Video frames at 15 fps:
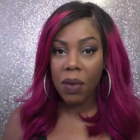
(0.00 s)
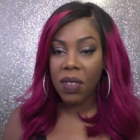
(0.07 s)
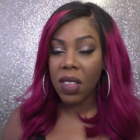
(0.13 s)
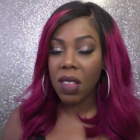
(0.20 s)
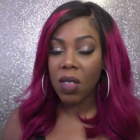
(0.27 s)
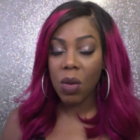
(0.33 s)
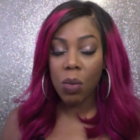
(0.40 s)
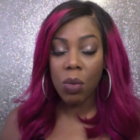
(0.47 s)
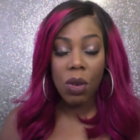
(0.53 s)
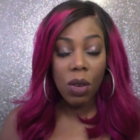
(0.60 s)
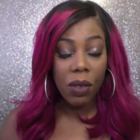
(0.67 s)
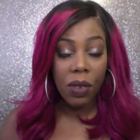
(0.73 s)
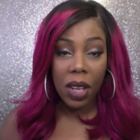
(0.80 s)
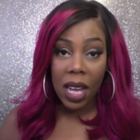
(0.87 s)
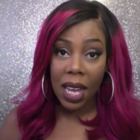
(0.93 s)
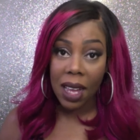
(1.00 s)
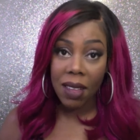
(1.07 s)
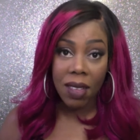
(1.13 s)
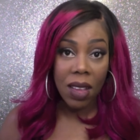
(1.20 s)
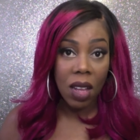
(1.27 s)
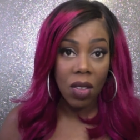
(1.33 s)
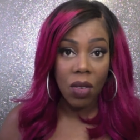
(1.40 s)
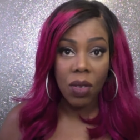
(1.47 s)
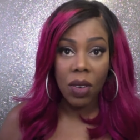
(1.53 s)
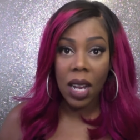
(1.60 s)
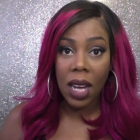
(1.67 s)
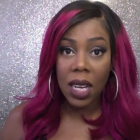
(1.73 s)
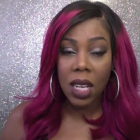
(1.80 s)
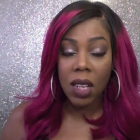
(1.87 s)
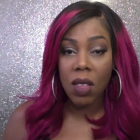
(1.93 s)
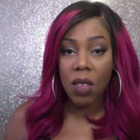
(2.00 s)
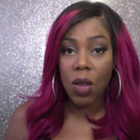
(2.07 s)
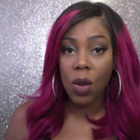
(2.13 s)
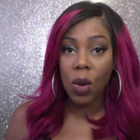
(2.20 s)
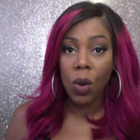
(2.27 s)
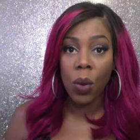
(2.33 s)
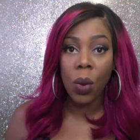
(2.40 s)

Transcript: I've seen some lovely hairstyles of clients who